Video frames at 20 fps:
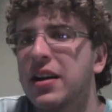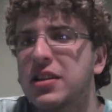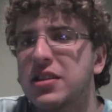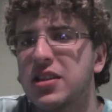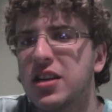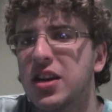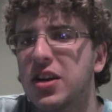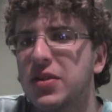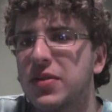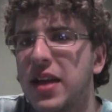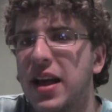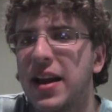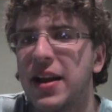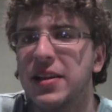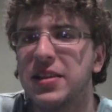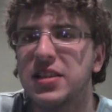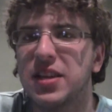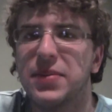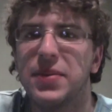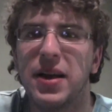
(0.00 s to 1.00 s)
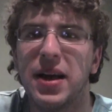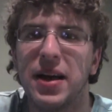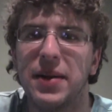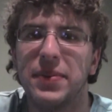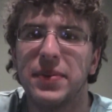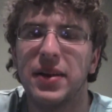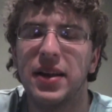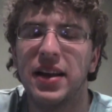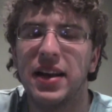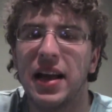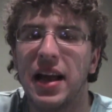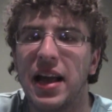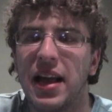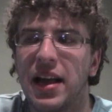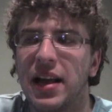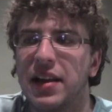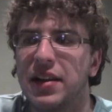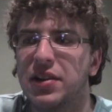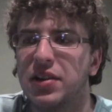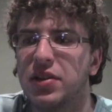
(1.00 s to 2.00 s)
So that ends up happening,
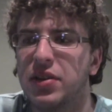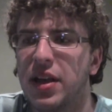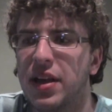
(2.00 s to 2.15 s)
and